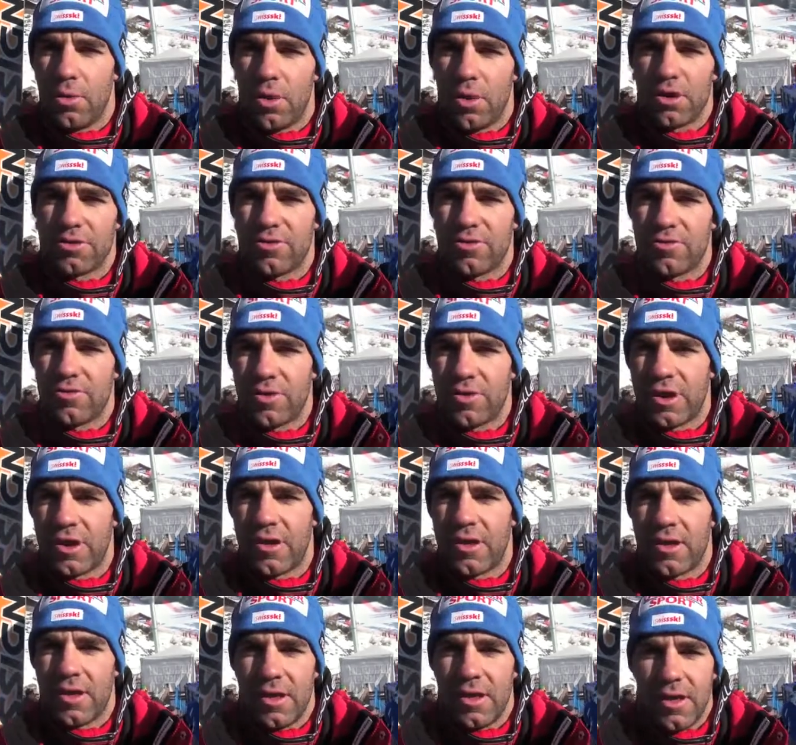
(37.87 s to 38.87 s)

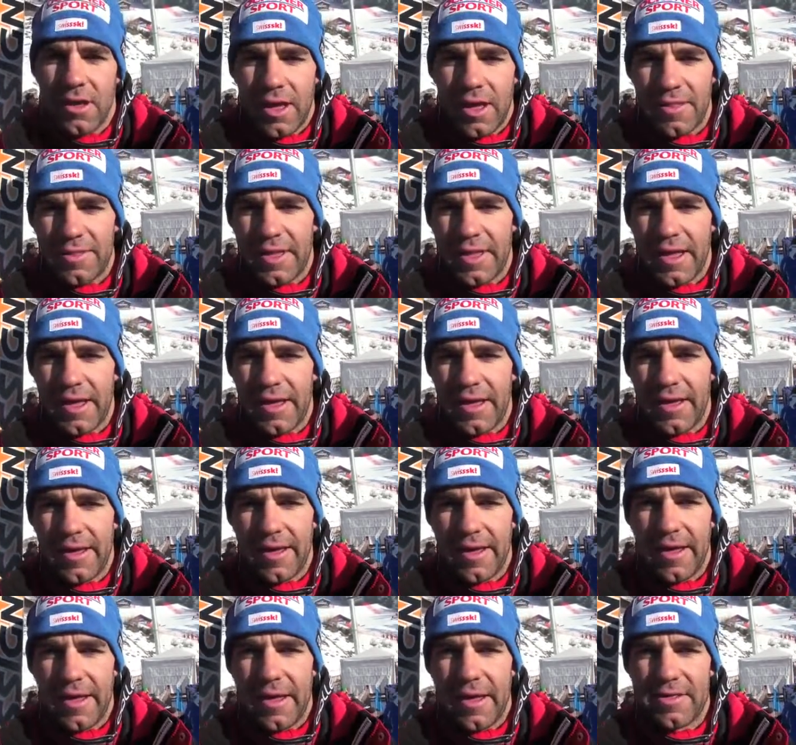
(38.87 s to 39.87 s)
watering, and
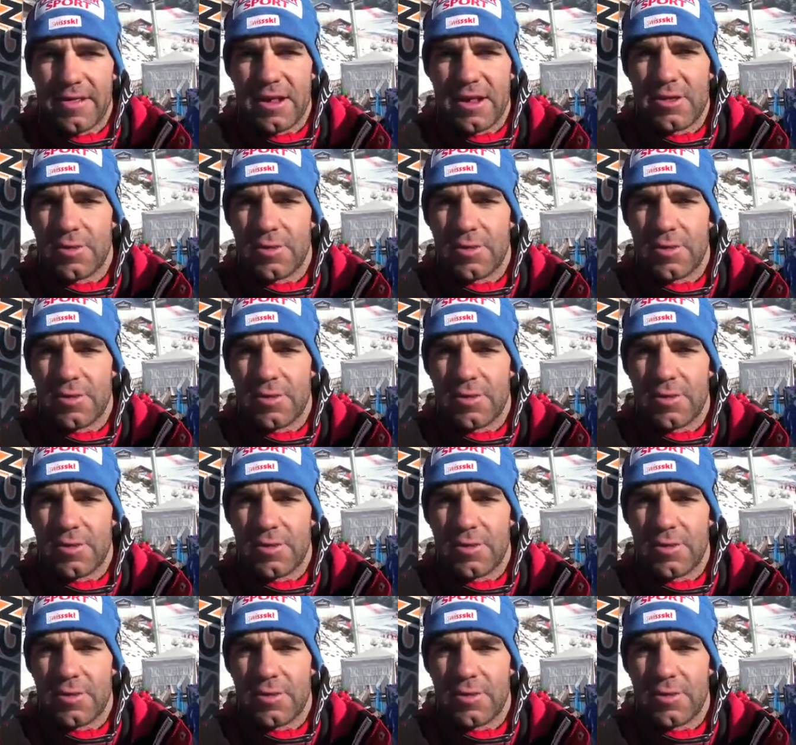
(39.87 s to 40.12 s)
it's a